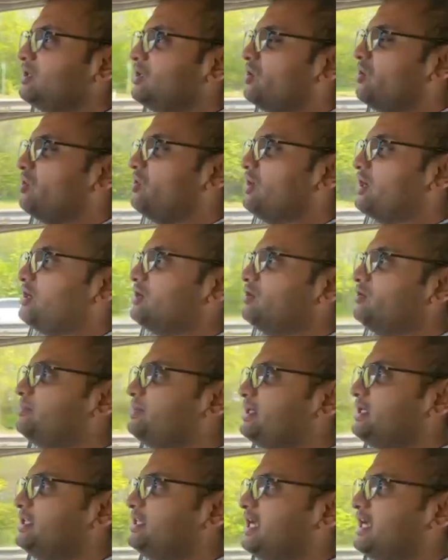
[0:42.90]
or it could
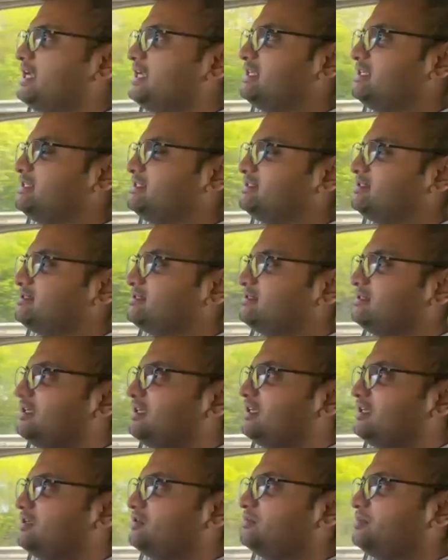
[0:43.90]
be that
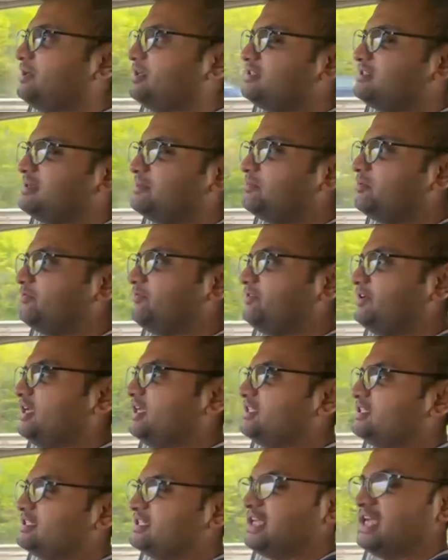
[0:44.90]
it could be a simple
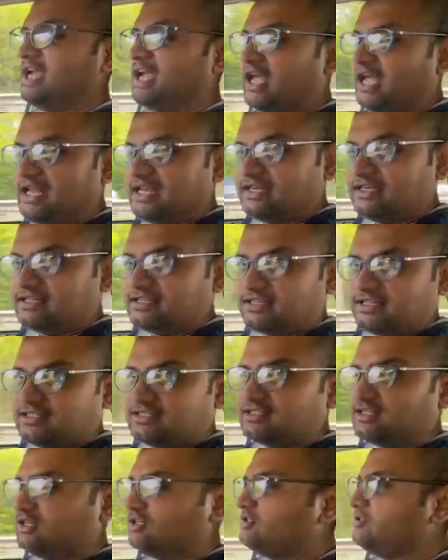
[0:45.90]
fix and
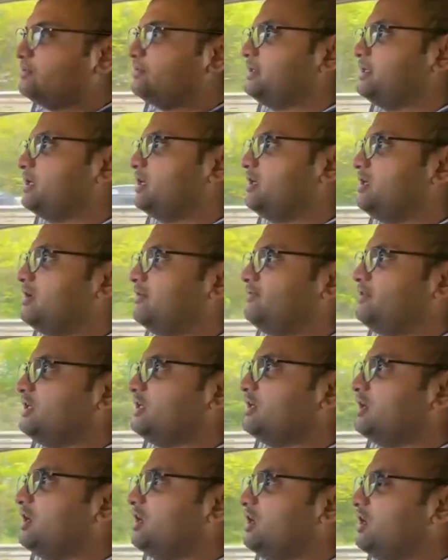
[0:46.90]
it's going to be a lovely
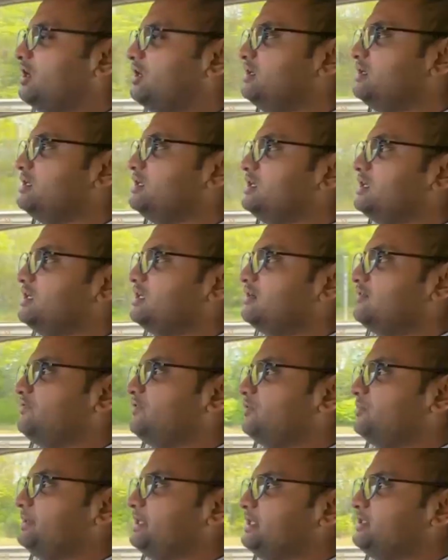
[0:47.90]
car
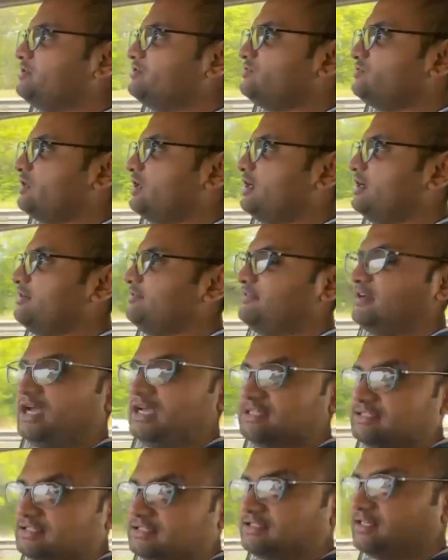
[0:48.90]
for me to drive
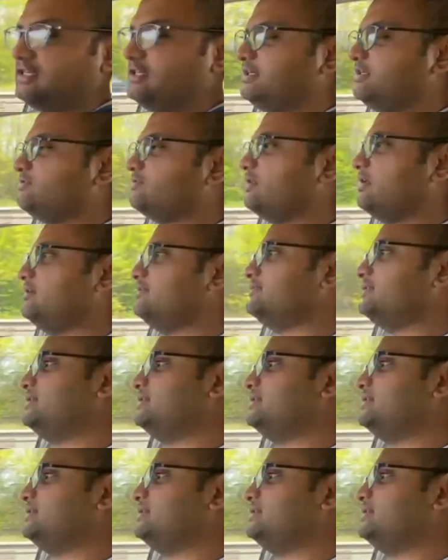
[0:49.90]
as a daily driver.